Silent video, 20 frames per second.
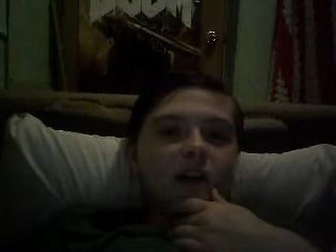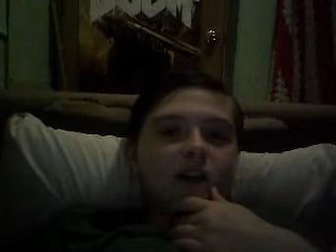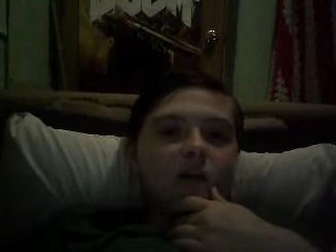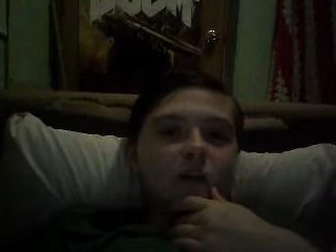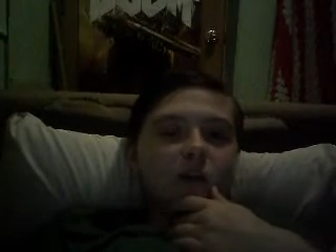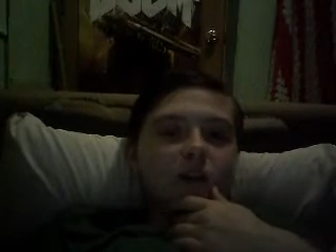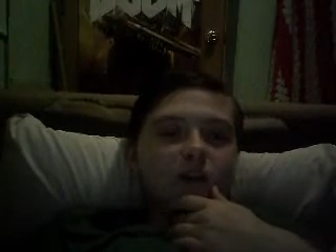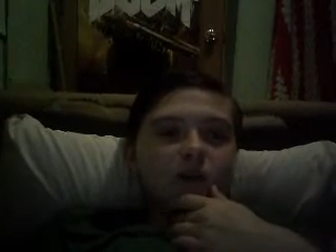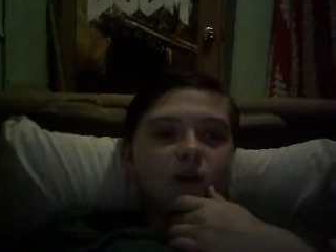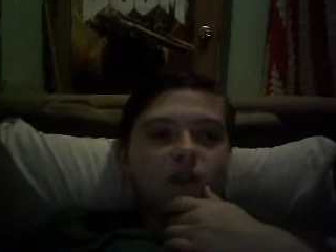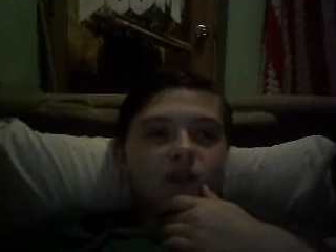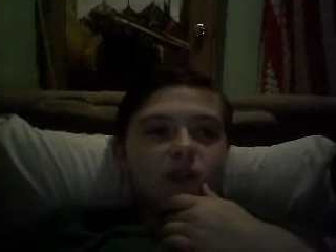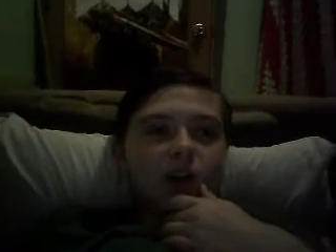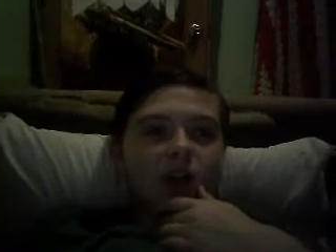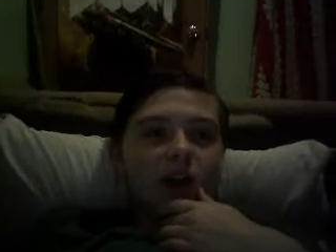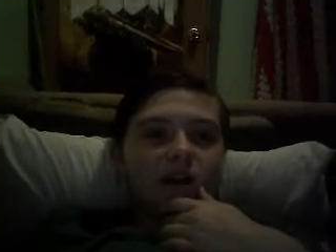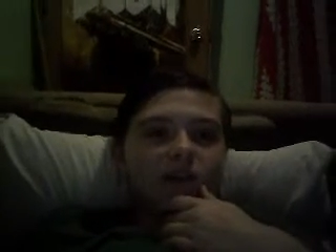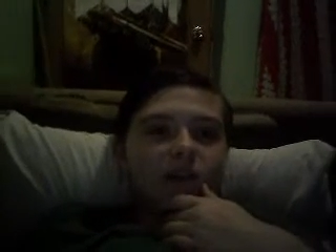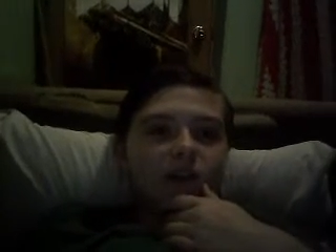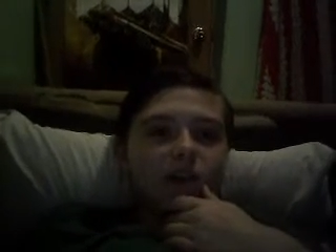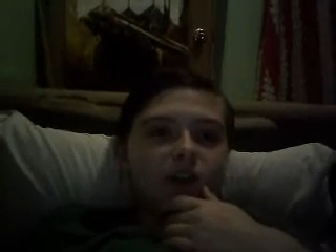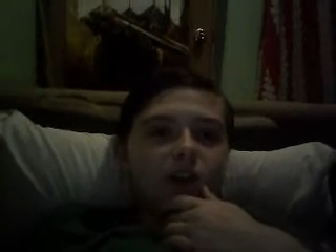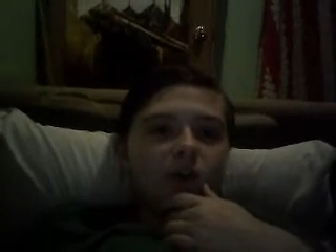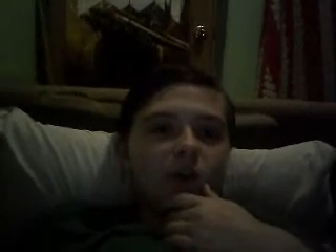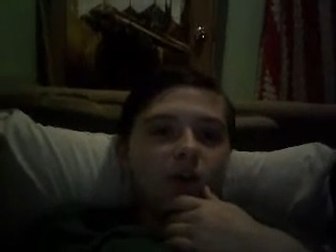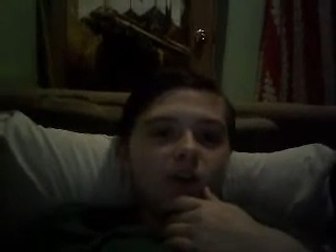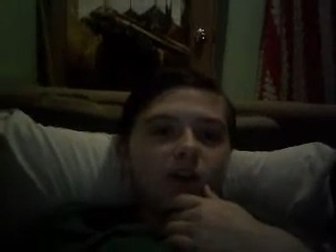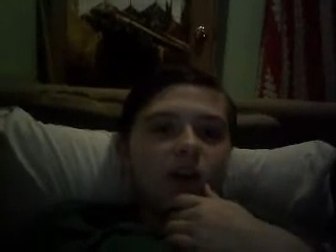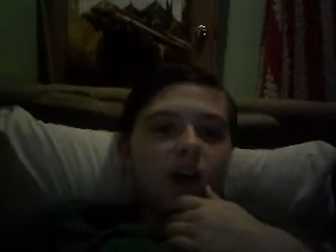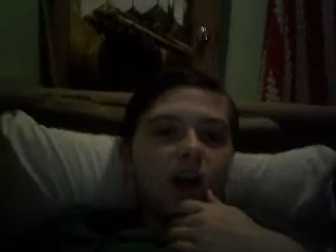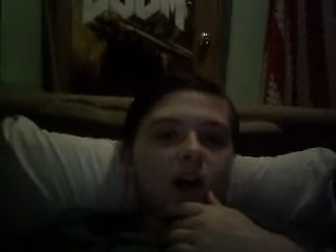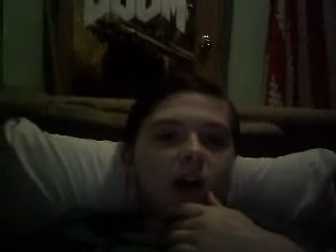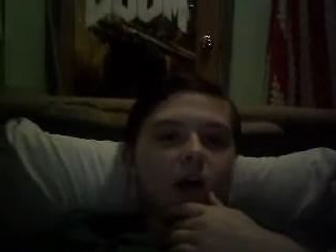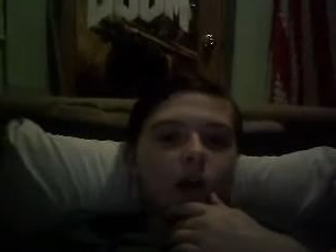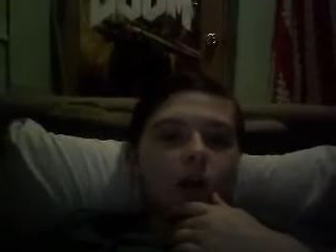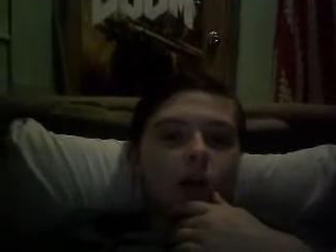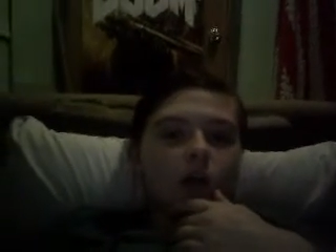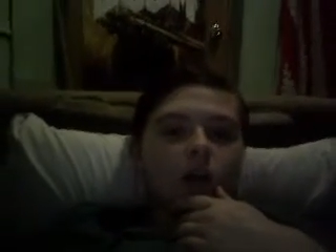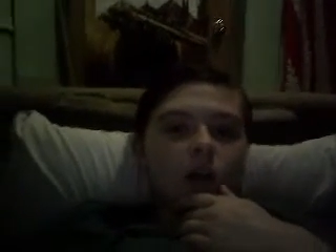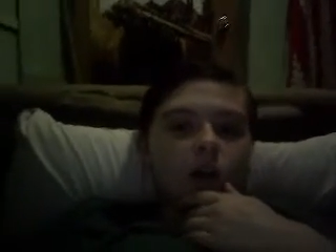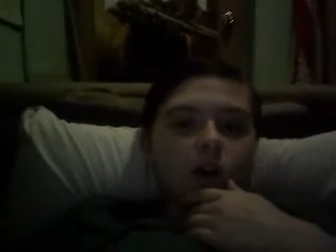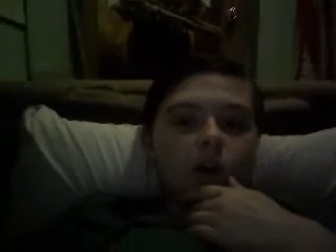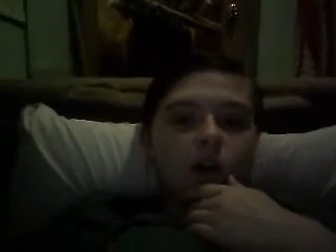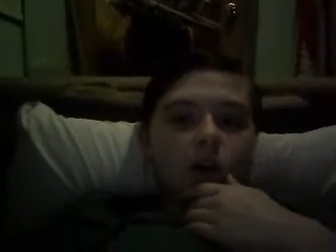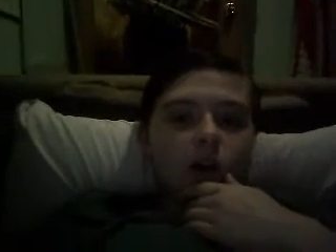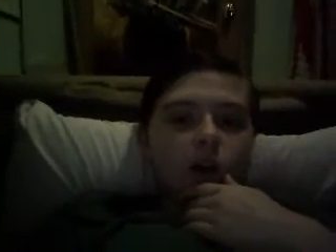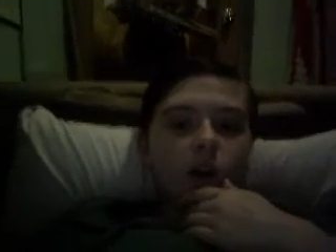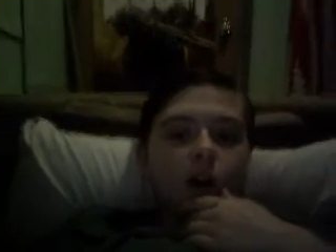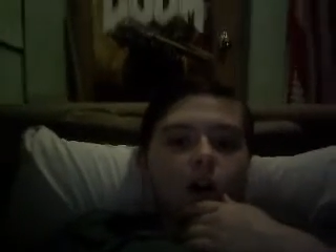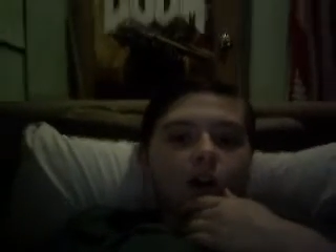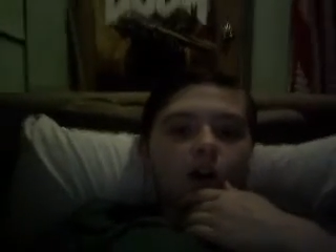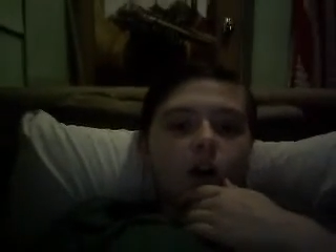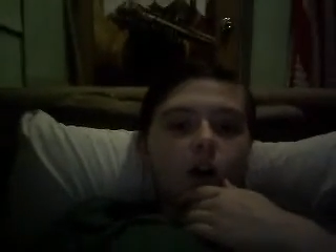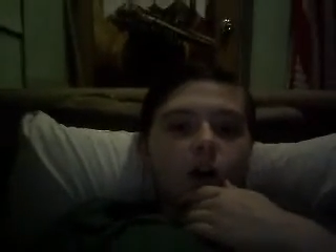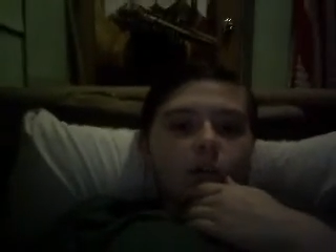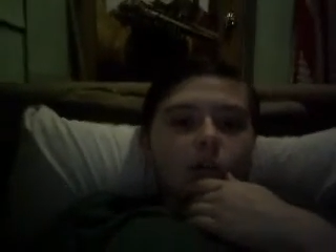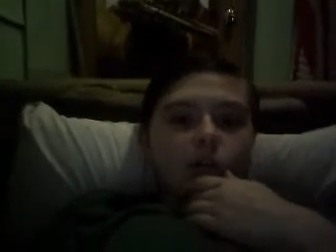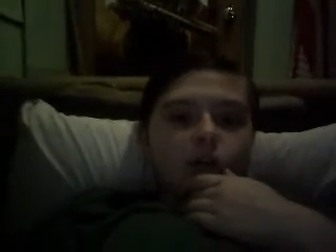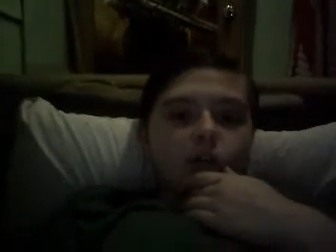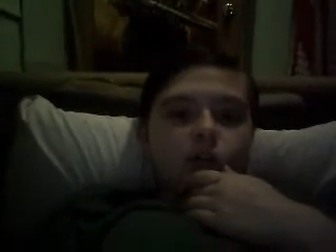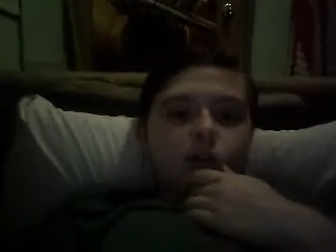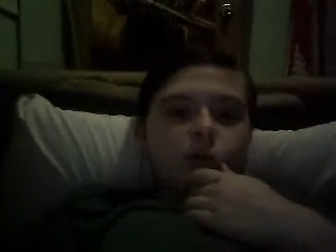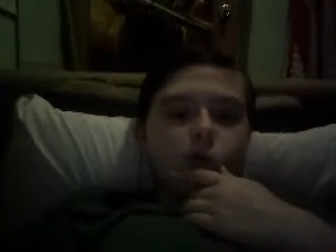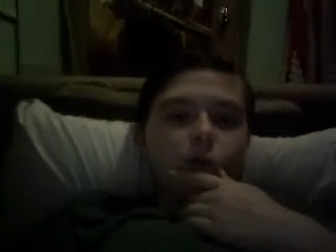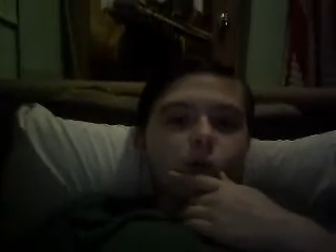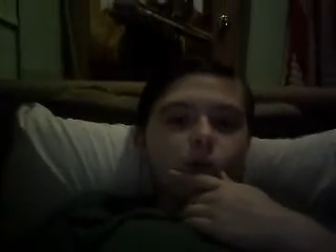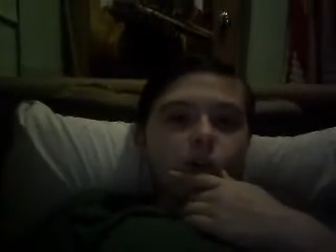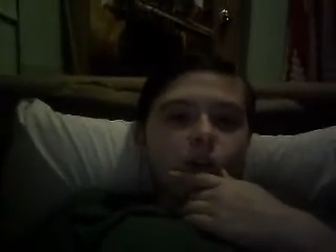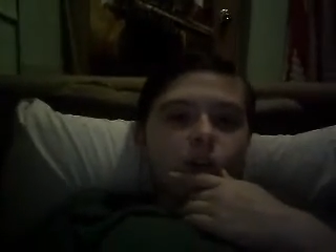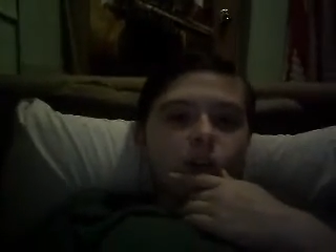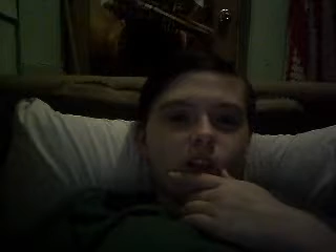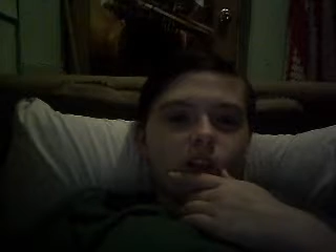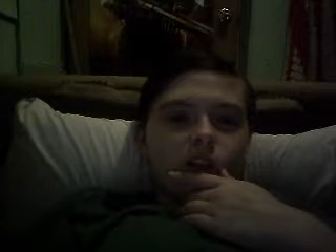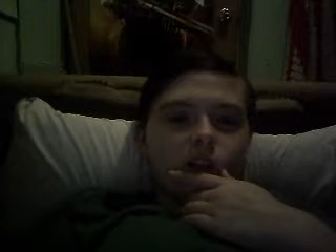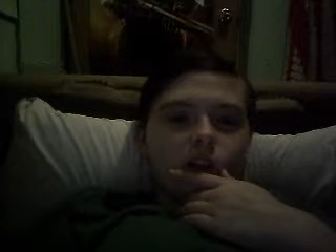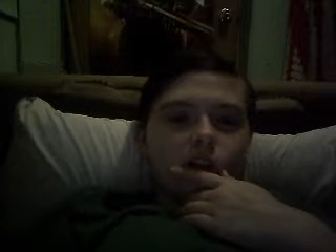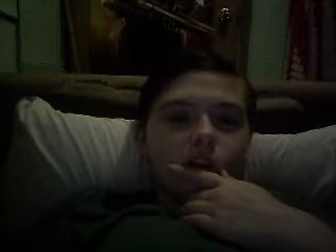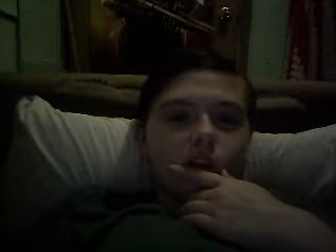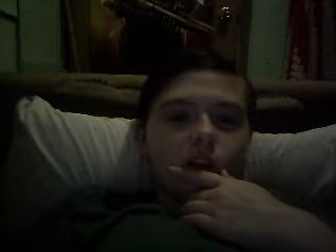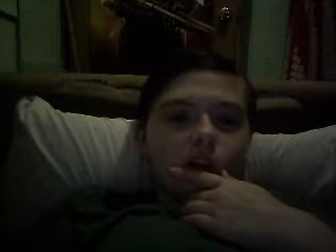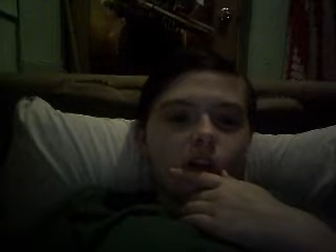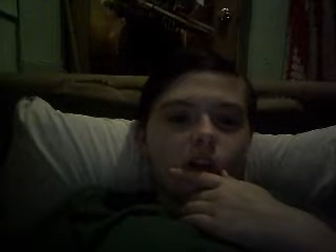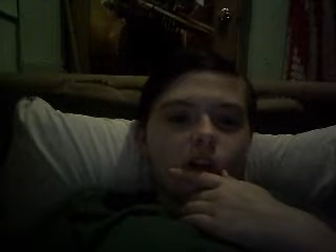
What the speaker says: we were still having show and tell in school during this time.